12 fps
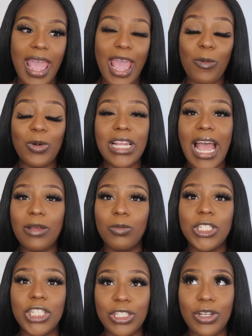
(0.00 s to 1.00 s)
And when, and
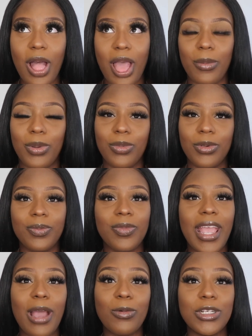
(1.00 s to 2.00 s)
when she's eh,
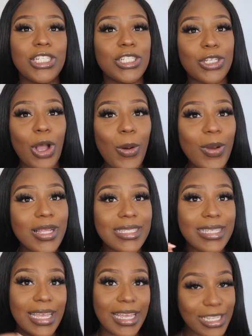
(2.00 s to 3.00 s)
and when she's going
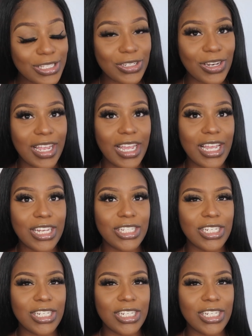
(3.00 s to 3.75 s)
to insert it,